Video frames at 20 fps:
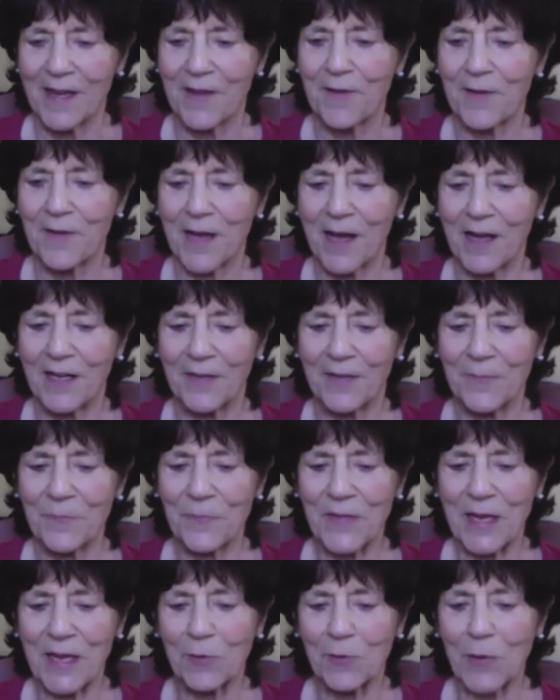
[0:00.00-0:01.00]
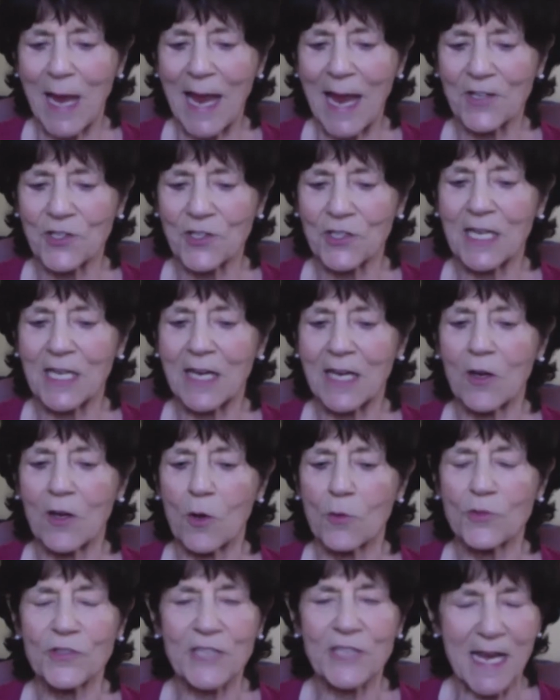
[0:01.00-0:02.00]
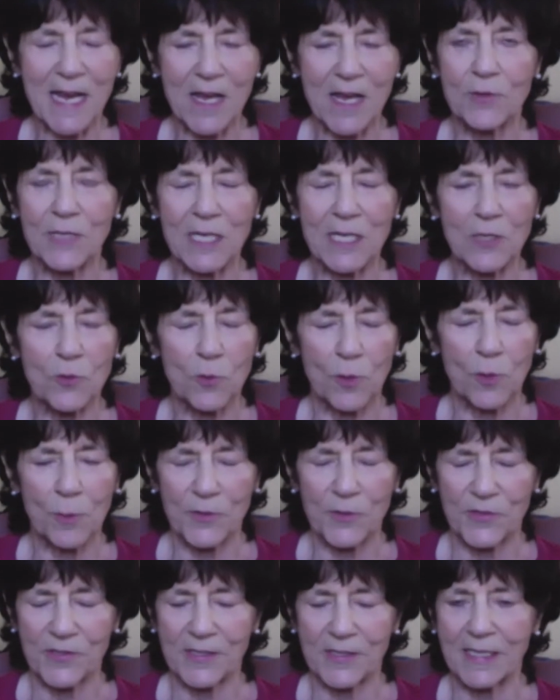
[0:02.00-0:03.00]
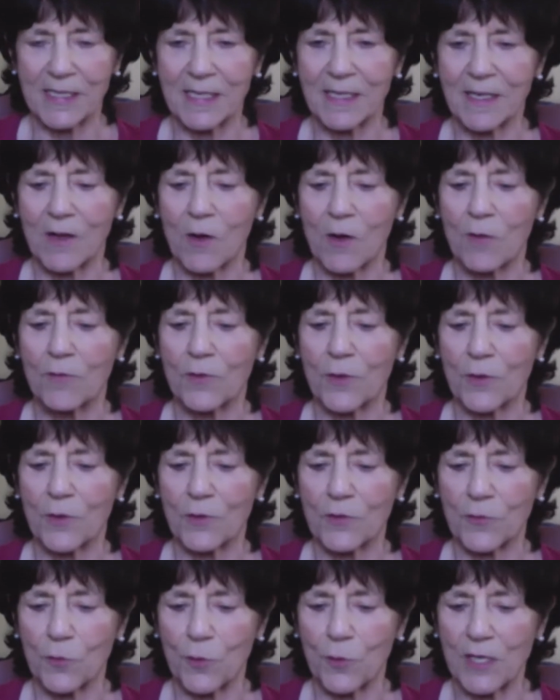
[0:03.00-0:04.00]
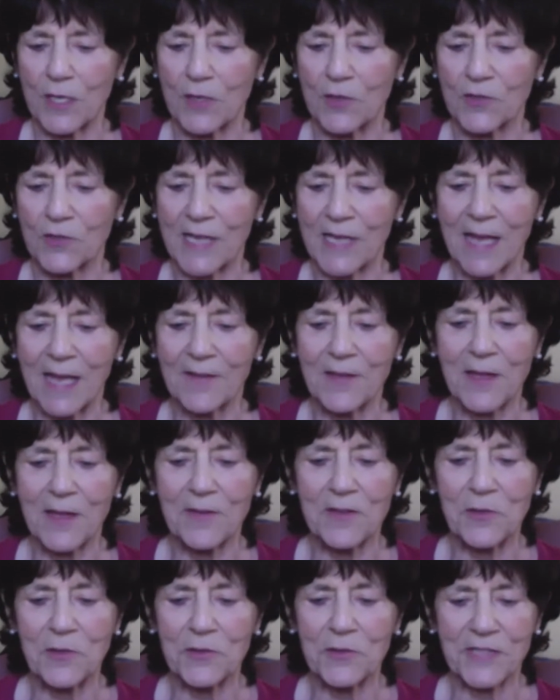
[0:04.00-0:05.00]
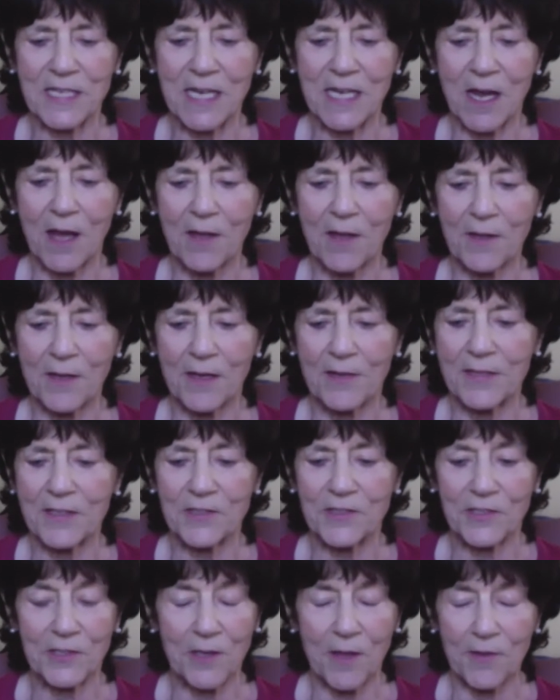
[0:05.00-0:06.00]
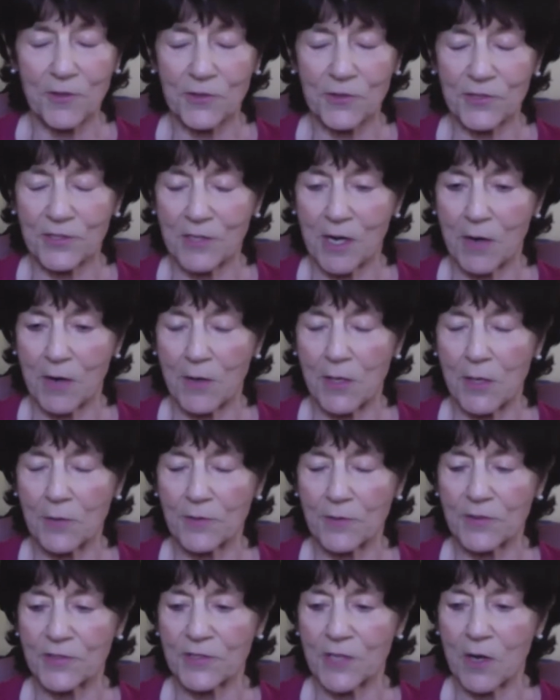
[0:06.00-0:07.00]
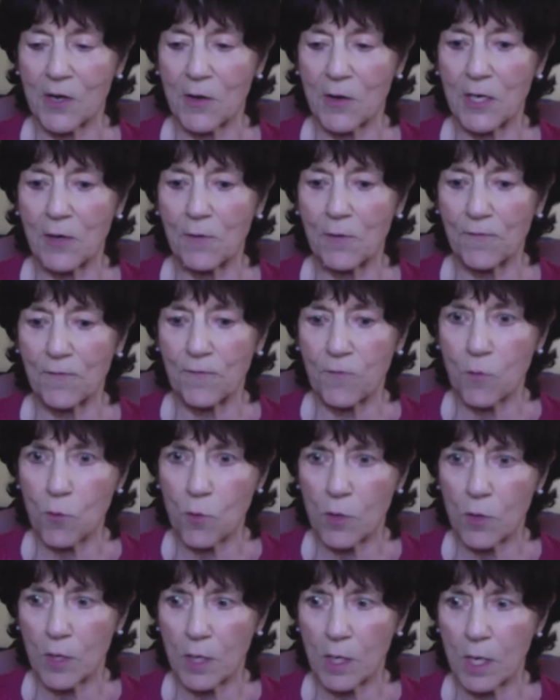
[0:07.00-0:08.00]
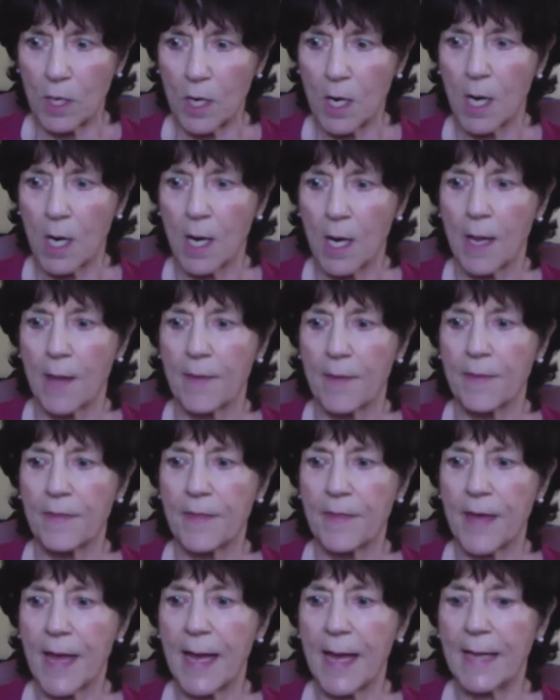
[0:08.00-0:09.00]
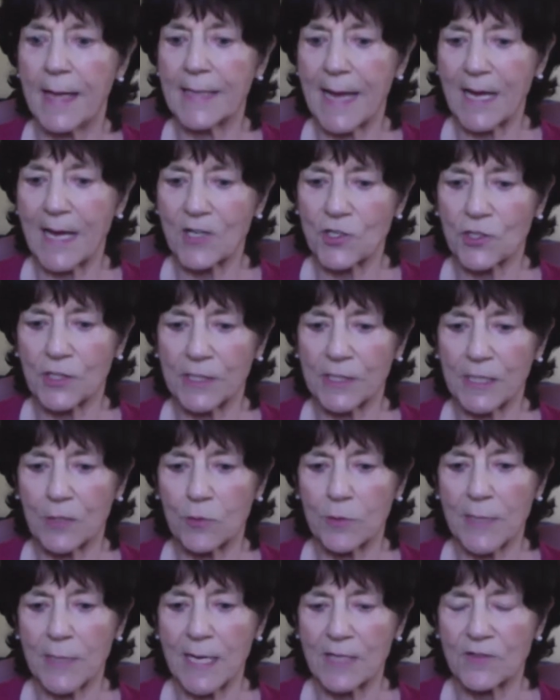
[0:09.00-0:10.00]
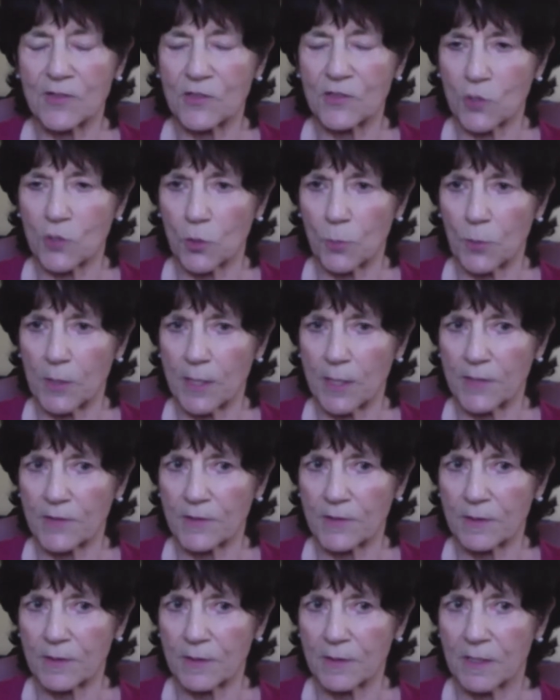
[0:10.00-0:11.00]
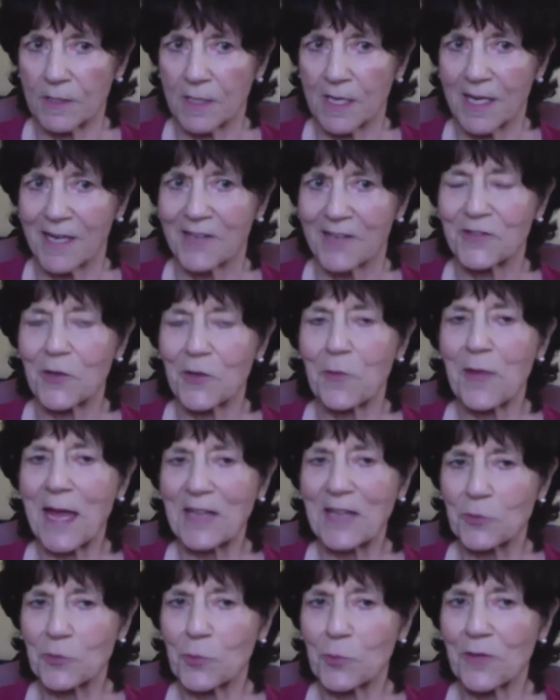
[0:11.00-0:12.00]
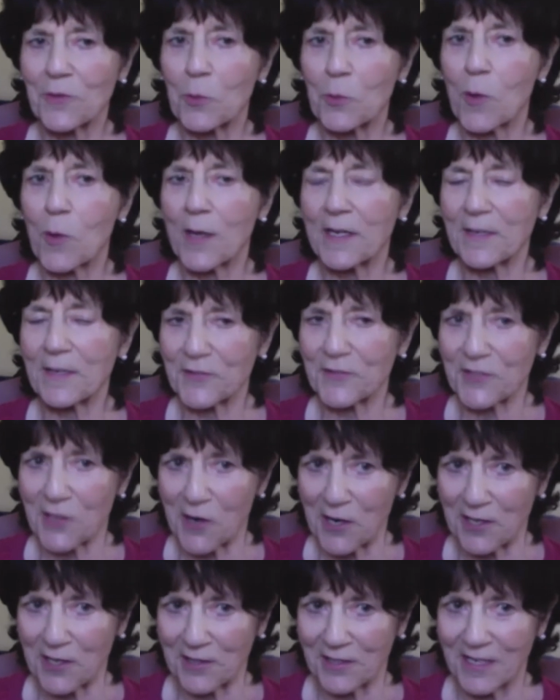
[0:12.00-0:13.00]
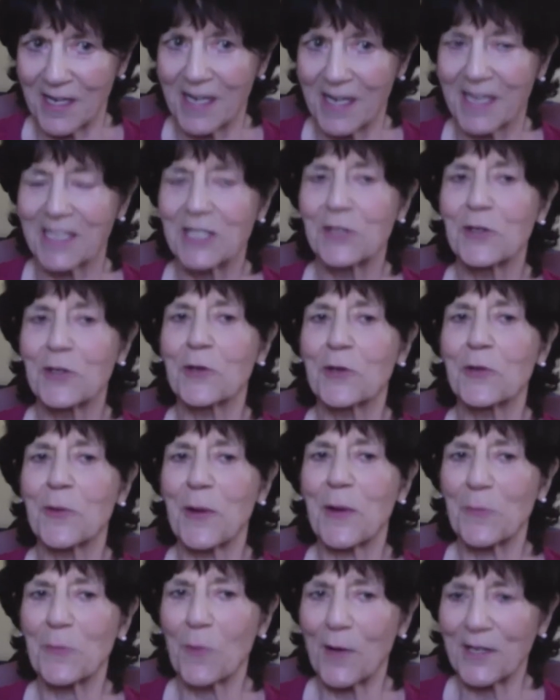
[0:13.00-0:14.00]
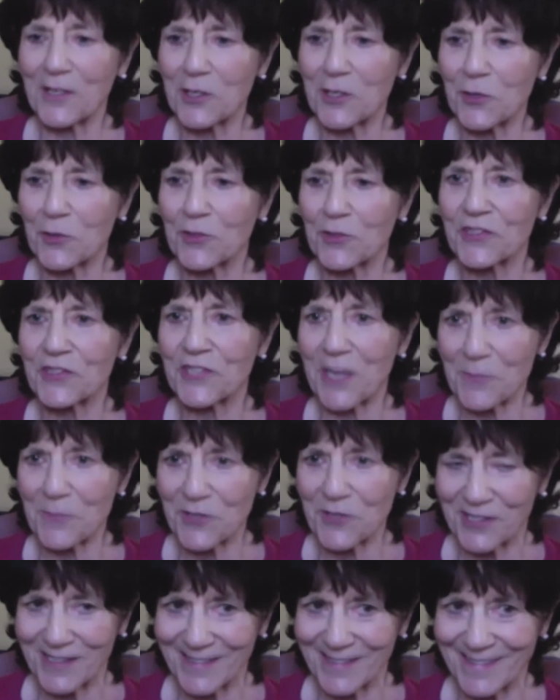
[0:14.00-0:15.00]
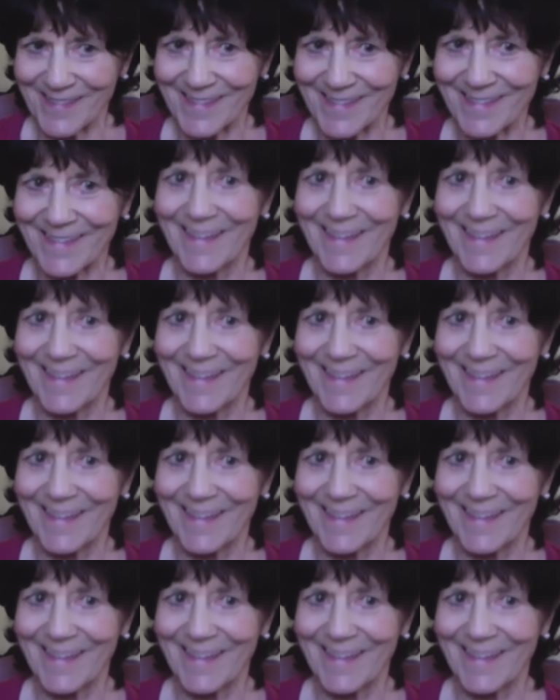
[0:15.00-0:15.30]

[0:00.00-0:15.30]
um, actually goes down enormously over those four years. And then there's the uh, there's another scenario, the scenario four, that actually creates a surplus. So that's where the what ifs are. You know, you what are your assumptions